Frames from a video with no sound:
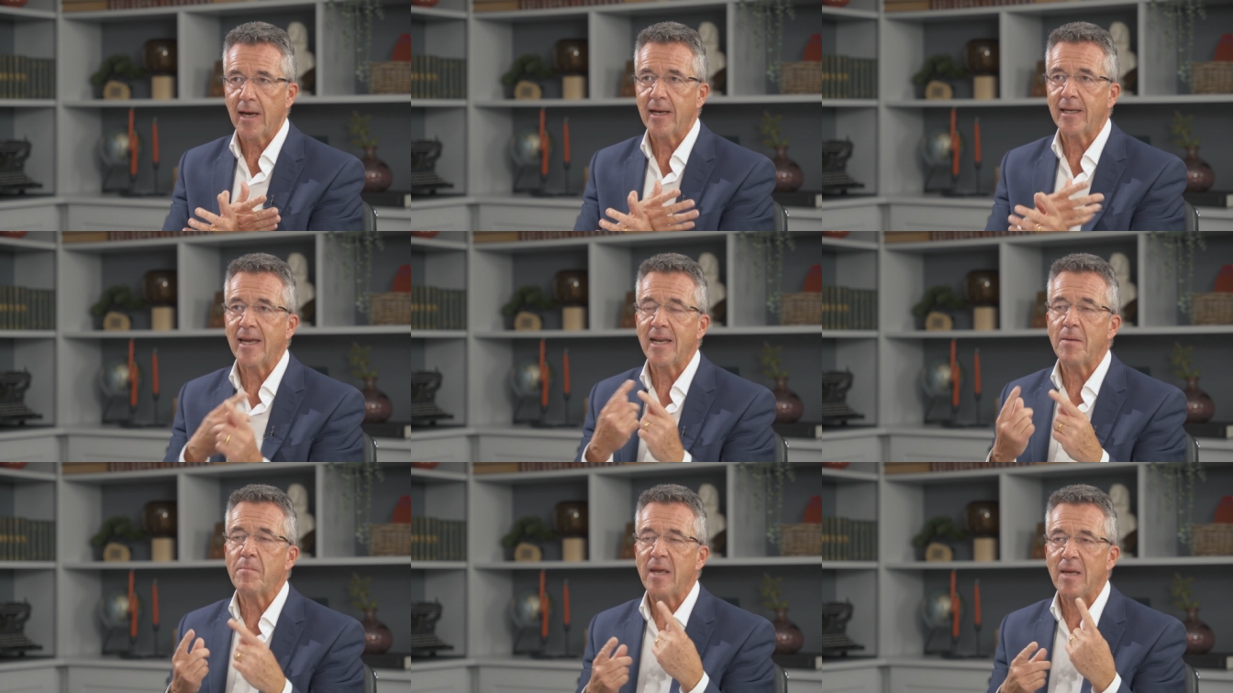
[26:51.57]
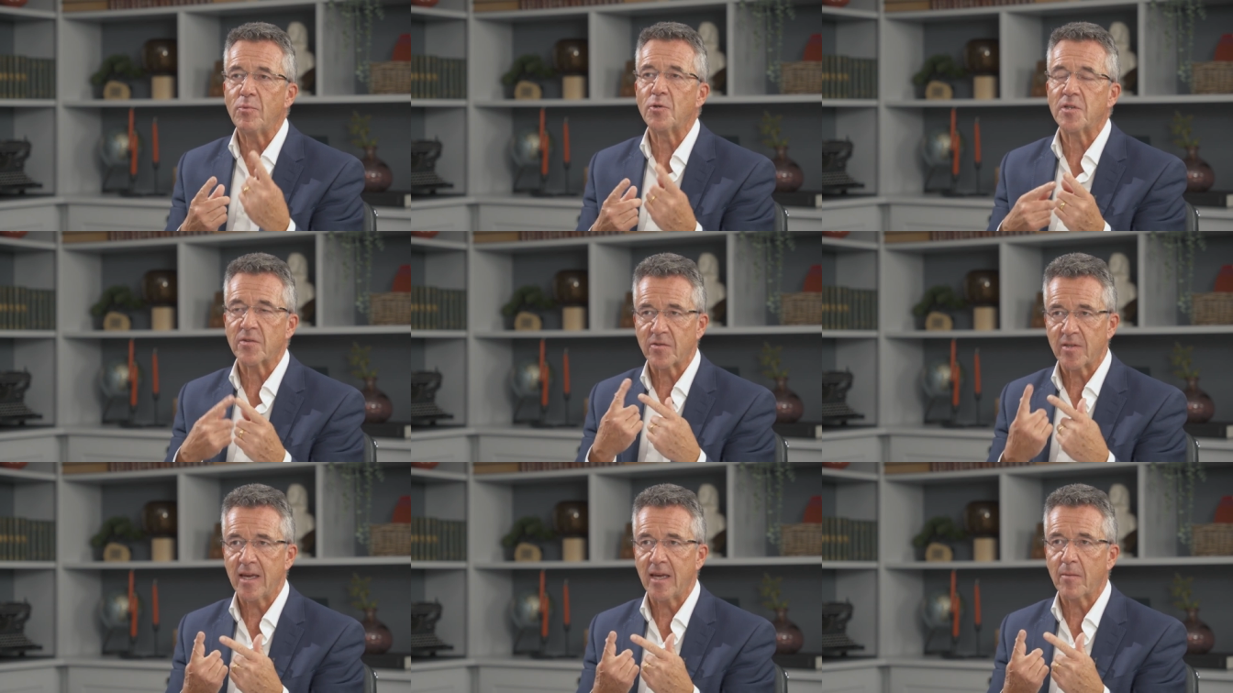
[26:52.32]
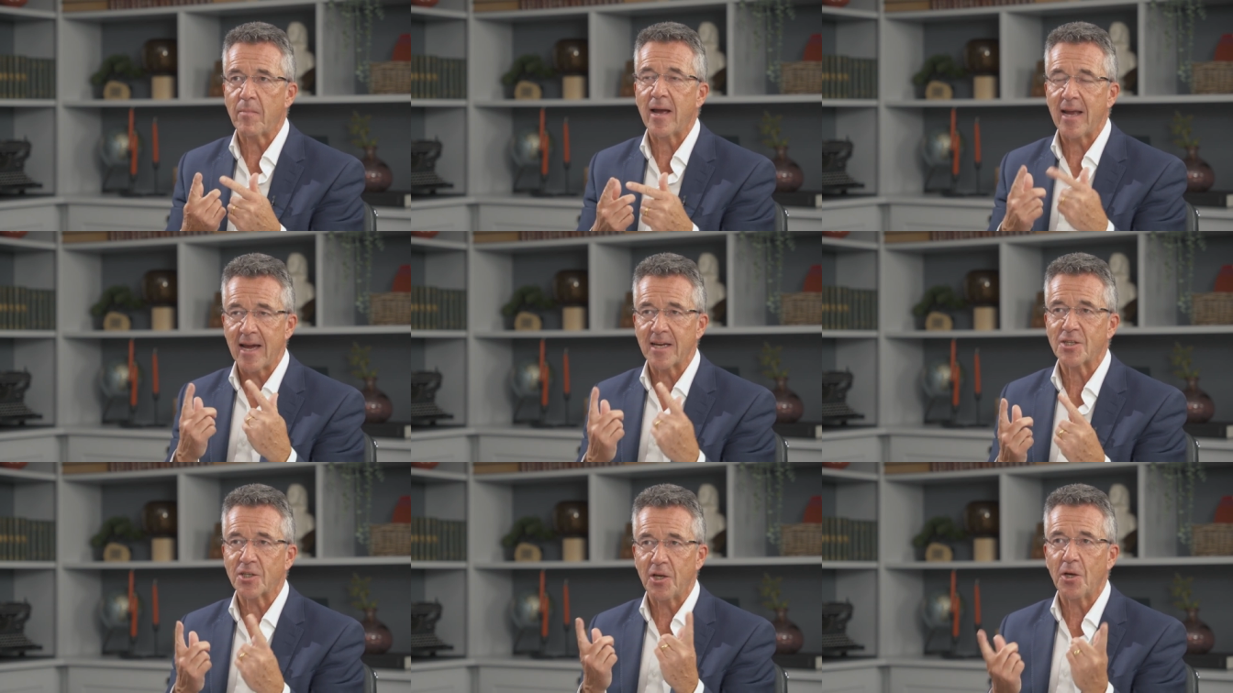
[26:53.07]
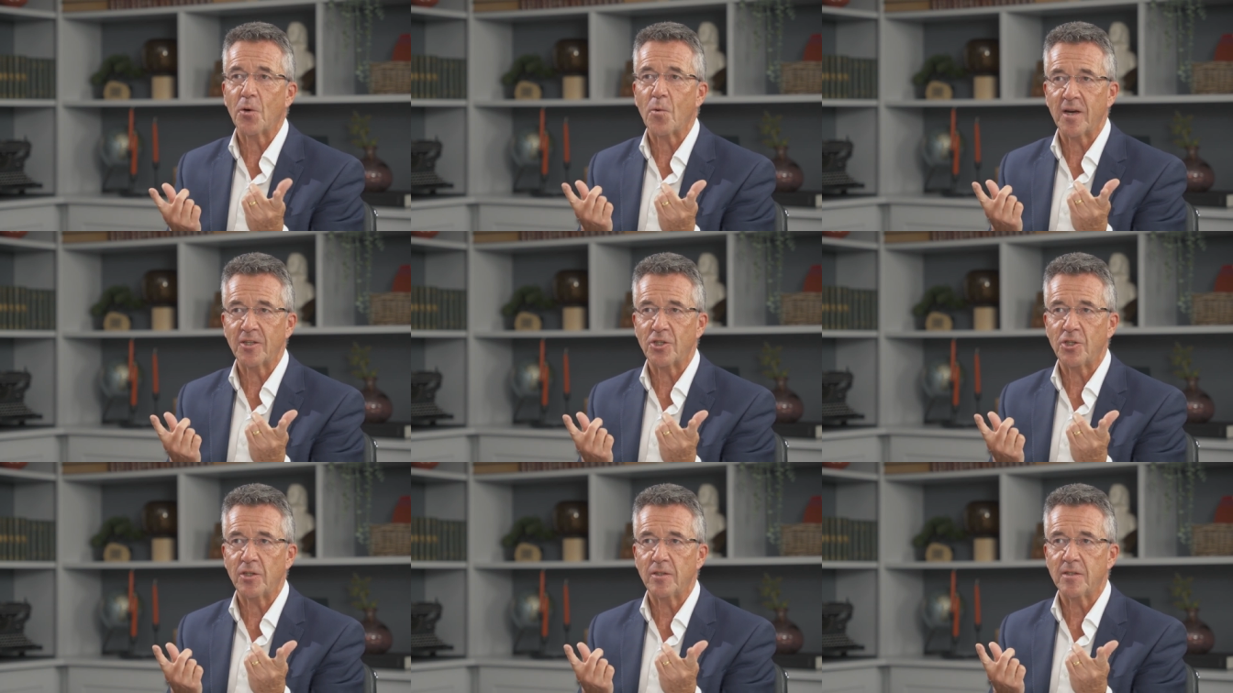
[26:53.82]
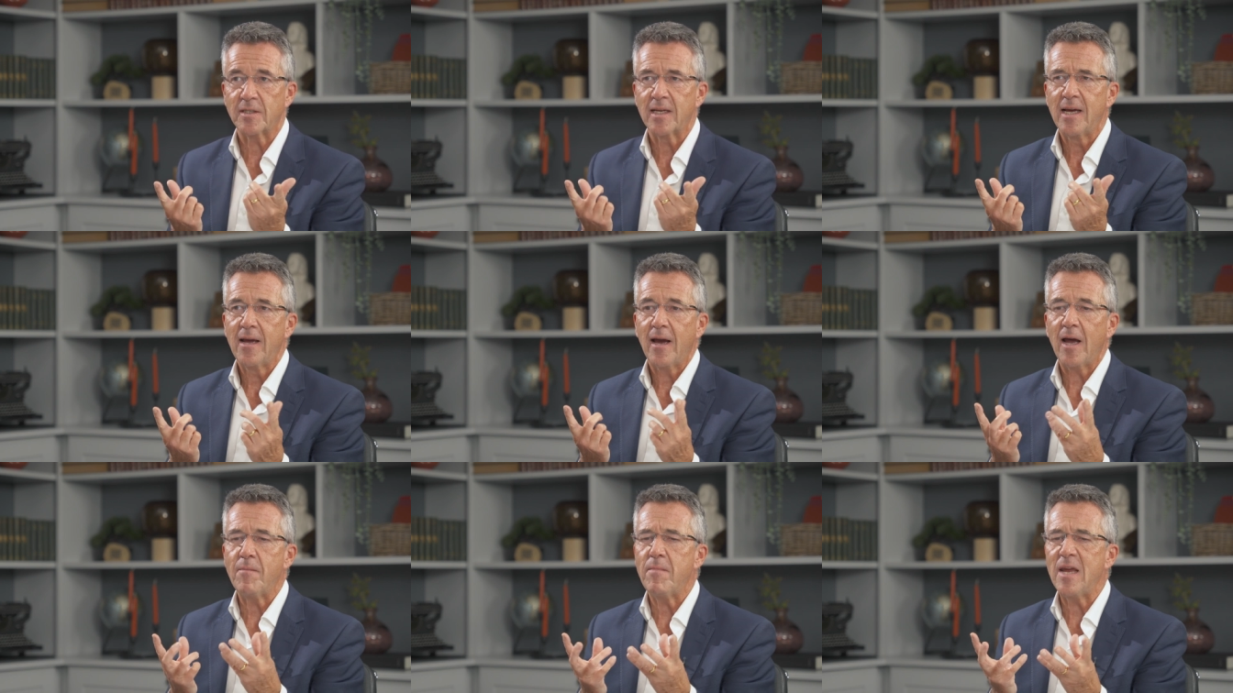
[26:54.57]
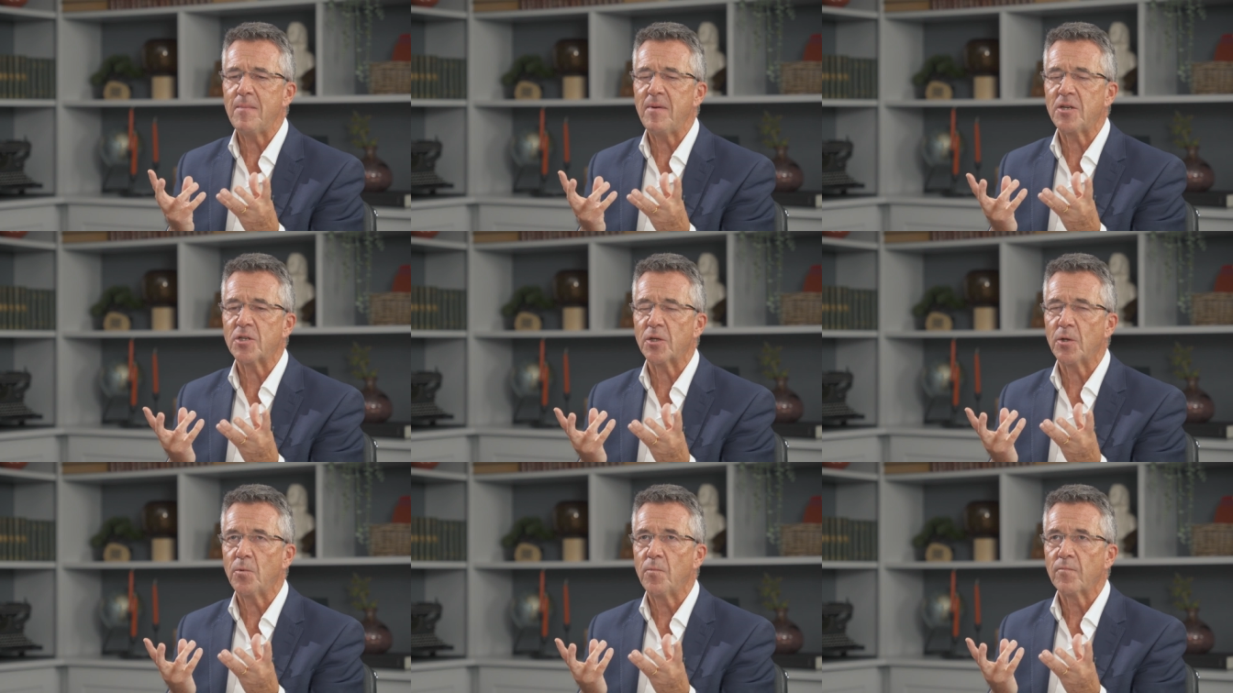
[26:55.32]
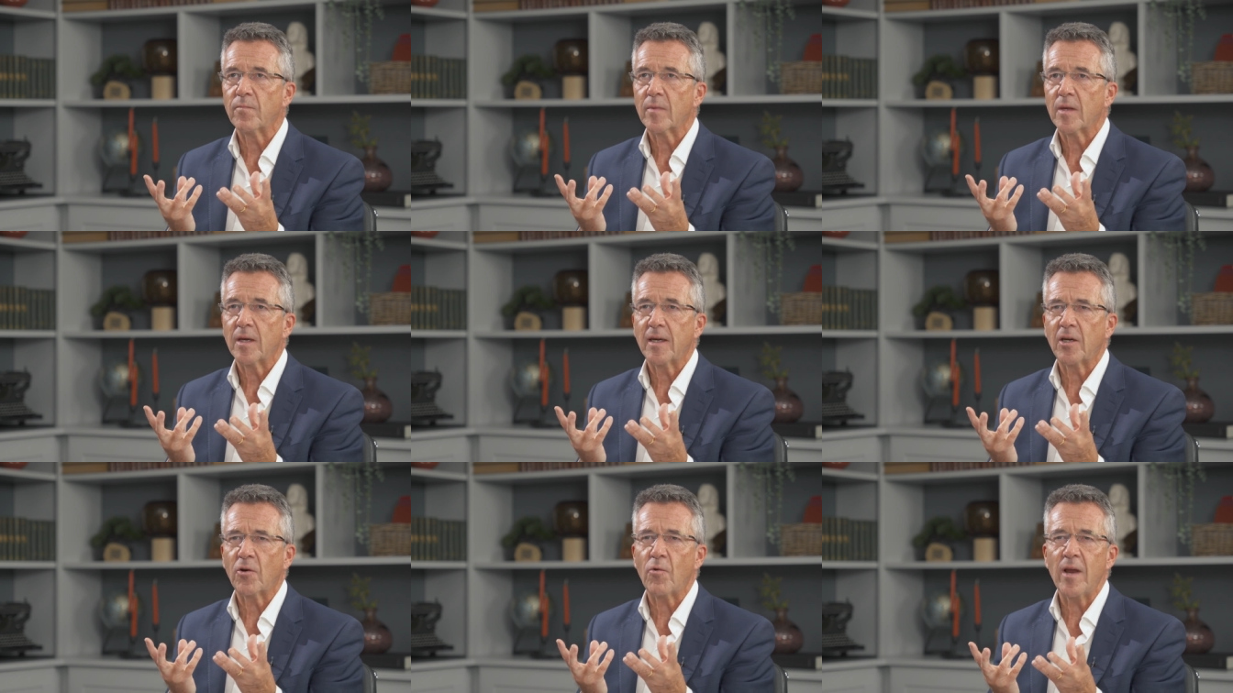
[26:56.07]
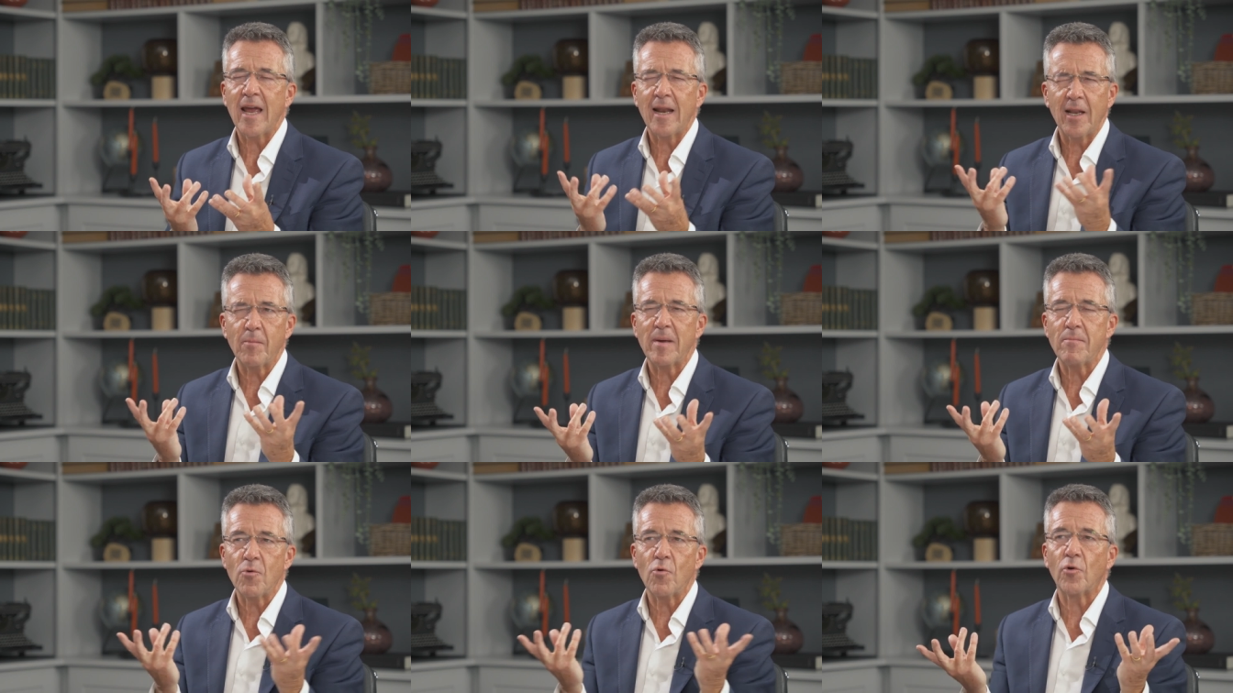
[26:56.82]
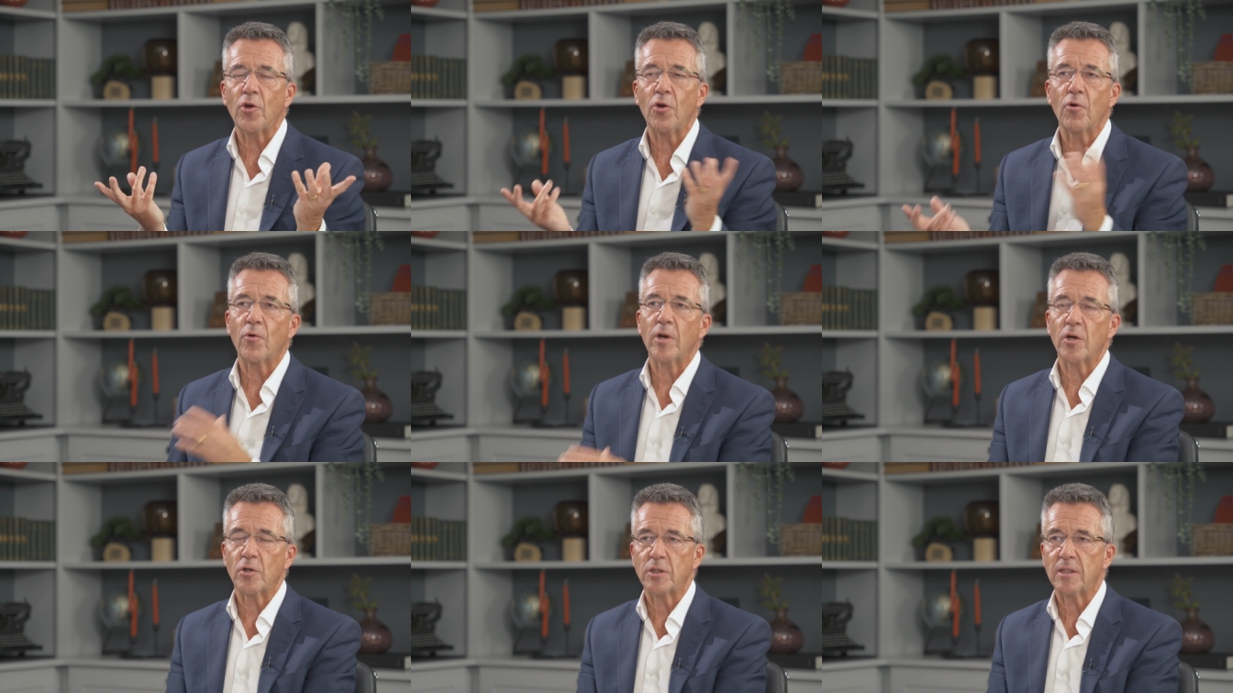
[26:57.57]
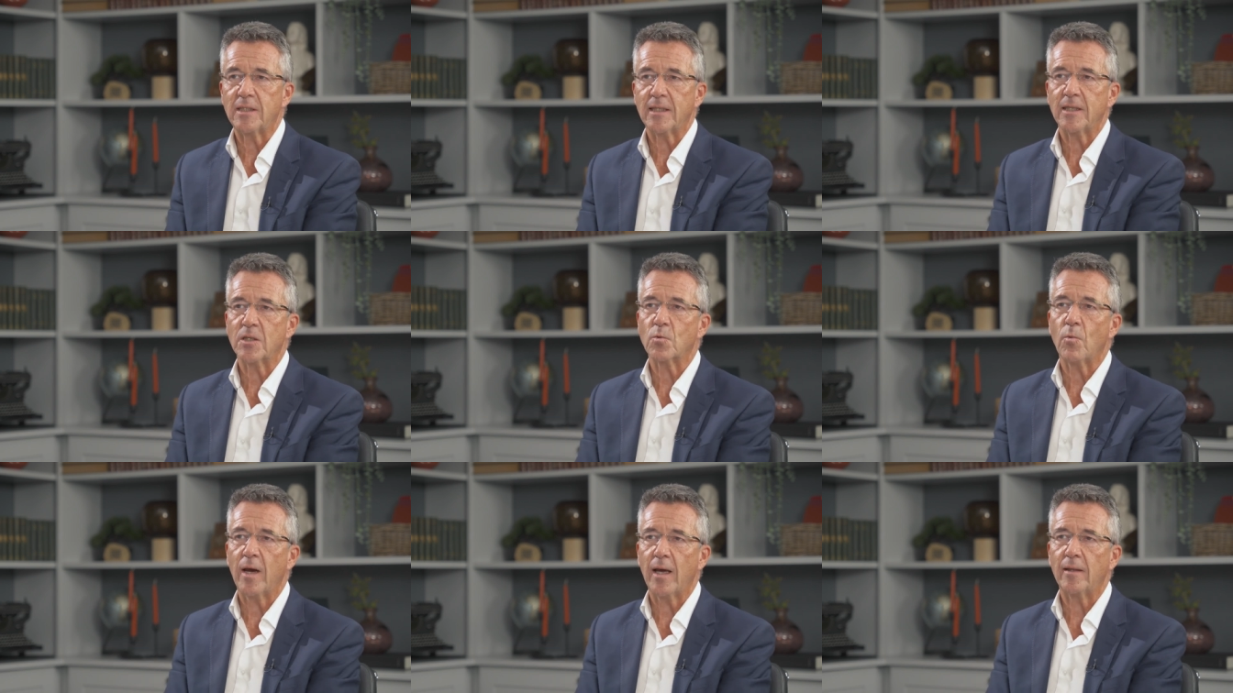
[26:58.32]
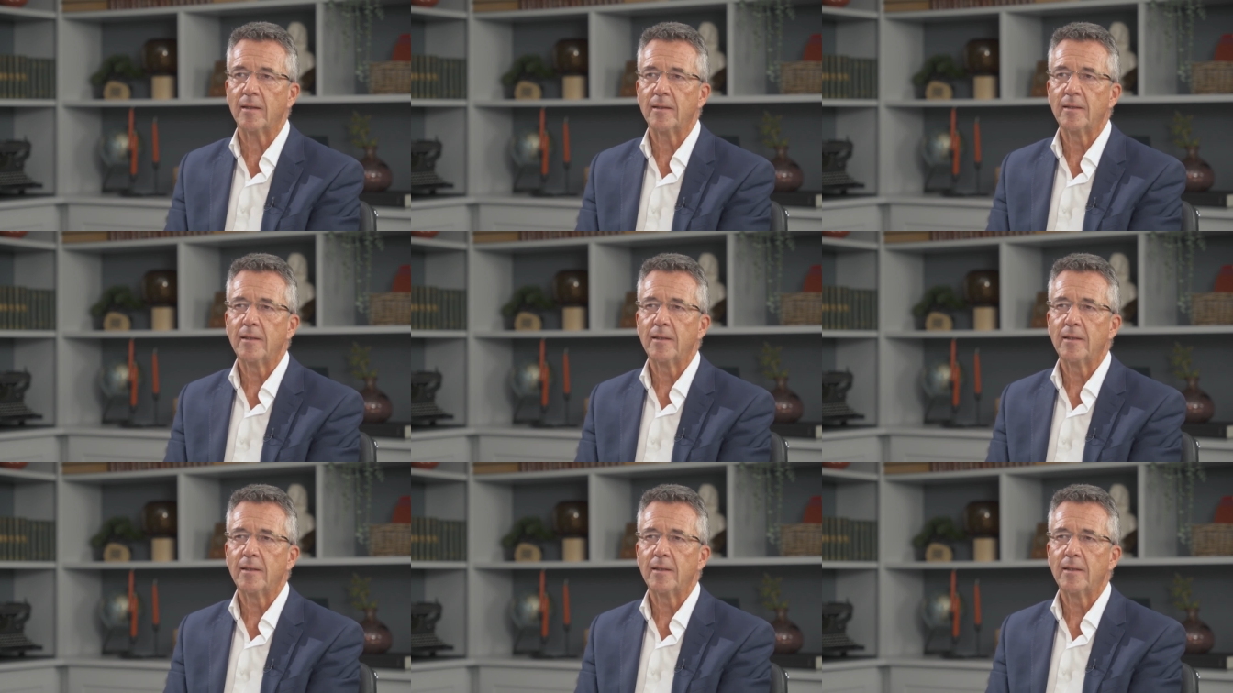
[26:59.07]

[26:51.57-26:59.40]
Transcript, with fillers: And getting people to think by asking questions and maybe to create a little bit more curiosity as well